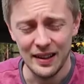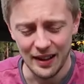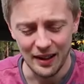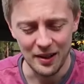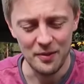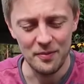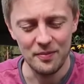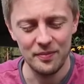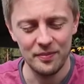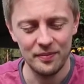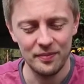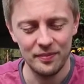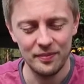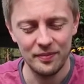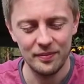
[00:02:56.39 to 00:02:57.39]

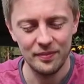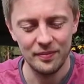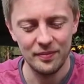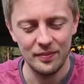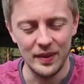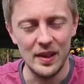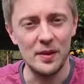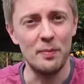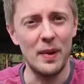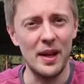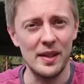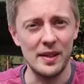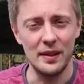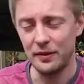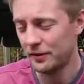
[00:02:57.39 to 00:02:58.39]
is
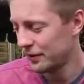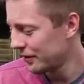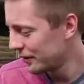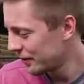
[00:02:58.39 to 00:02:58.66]
massive,